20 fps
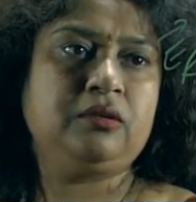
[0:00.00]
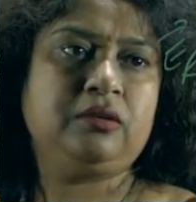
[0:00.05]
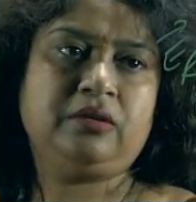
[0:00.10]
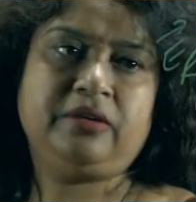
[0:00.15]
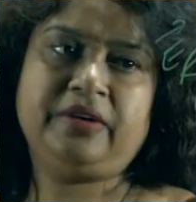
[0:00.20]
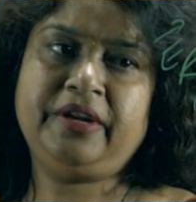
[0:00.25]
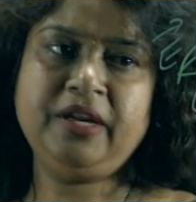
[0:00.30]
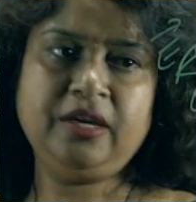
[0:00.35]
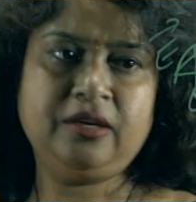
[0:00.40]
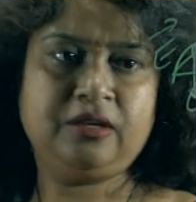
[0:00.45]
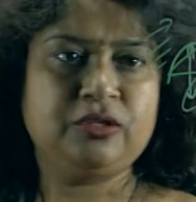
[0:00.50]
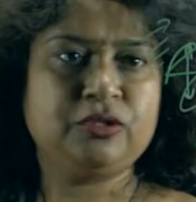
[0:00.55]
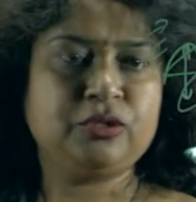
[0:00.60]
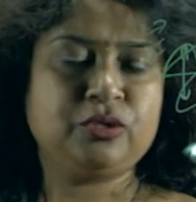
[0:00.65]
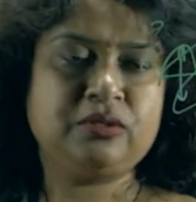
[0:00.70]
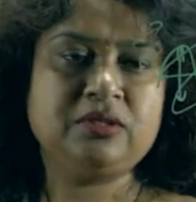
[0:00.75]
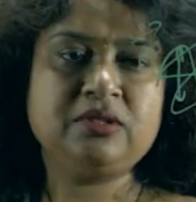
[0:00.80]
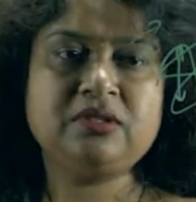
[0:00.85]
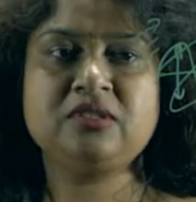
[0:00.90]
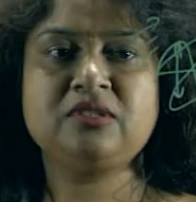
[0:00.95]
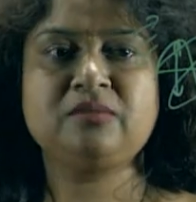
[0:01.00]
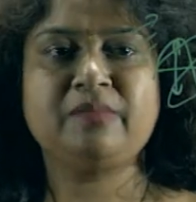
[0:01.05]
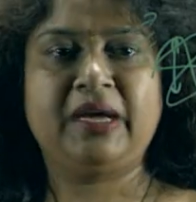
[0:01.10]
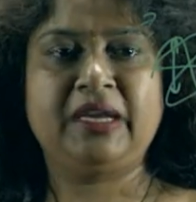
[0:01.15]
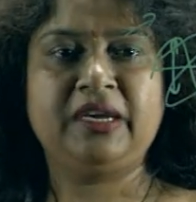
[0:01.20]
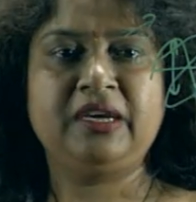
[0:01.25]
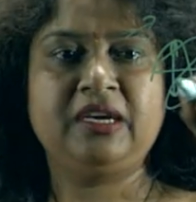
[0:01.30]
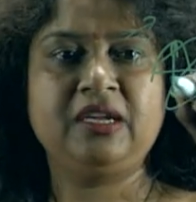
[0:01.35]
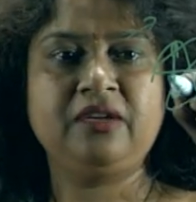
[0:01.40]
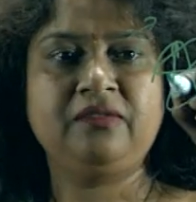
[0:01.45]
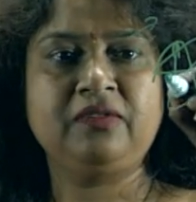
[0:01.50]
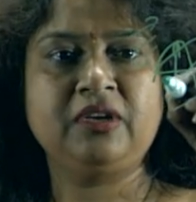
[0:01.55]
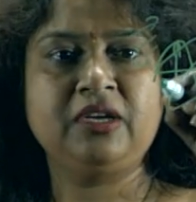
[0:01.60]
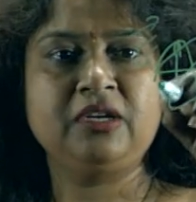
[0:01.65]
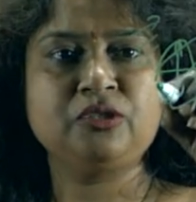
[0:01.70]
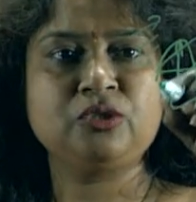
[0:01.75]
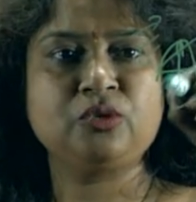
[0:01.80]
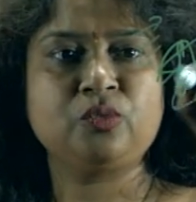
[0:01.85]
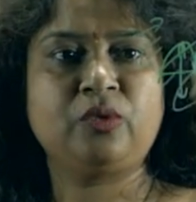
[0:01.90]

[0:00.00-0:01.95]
right. So, this is magnetic field. So,